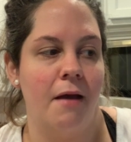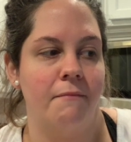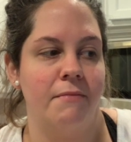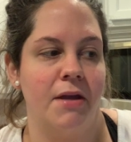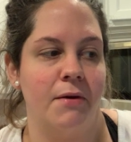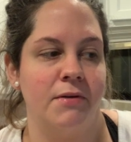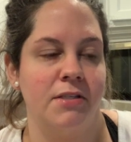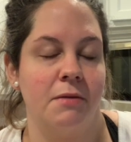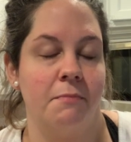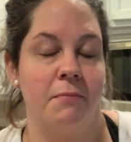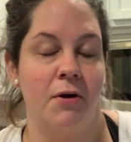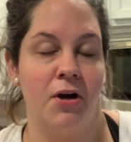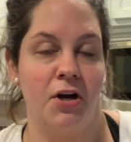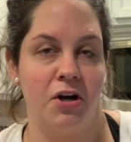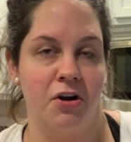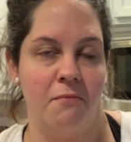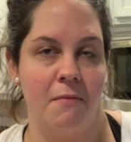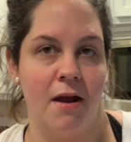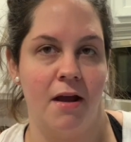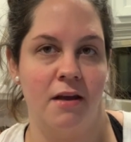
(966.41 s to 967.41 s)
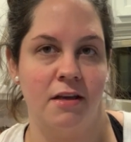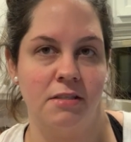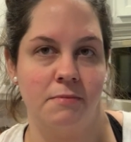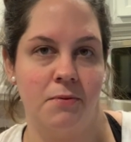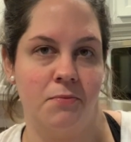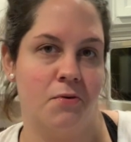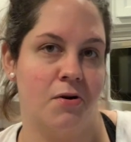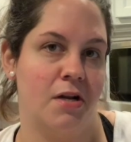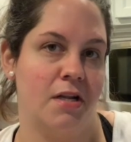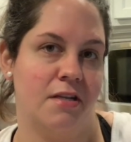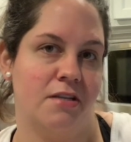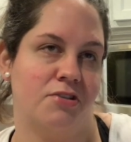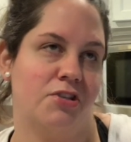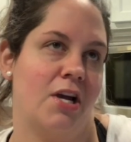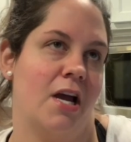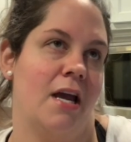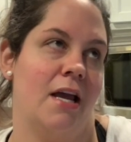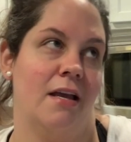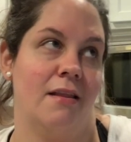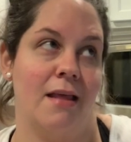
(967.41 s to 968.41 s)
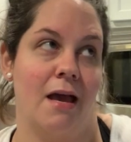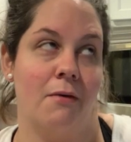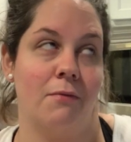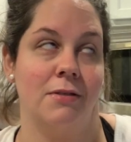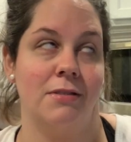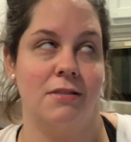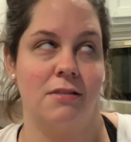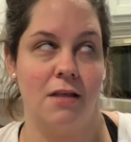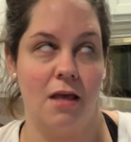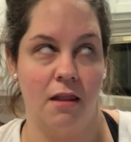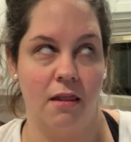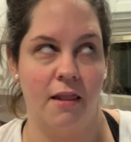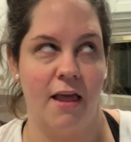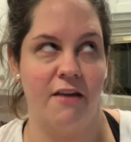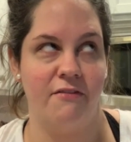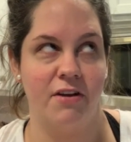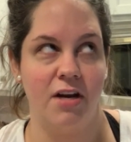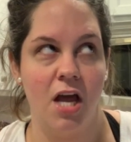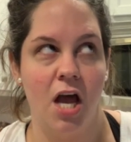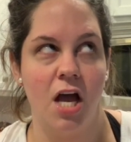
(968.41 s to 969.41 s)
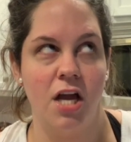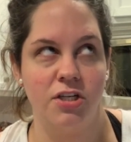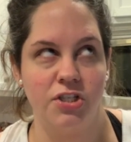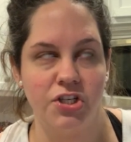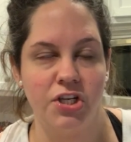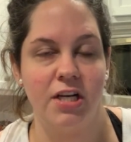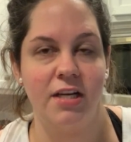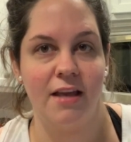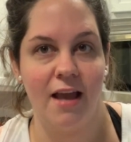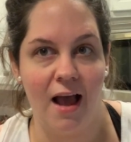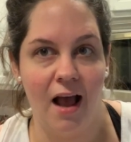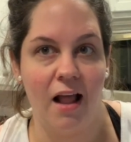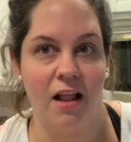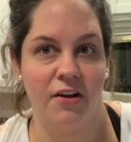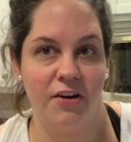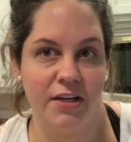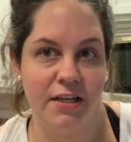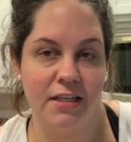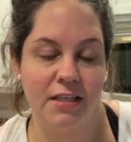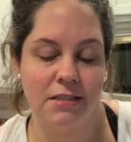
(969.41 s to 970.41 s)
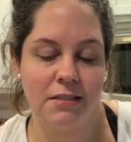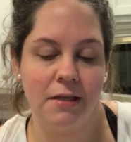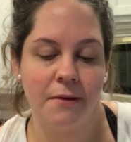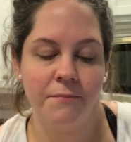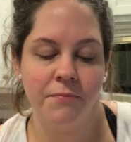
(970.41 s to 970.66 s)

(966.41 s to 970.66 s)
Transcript: There was a burger my husband wanted to try, and that one's 1,100 calories.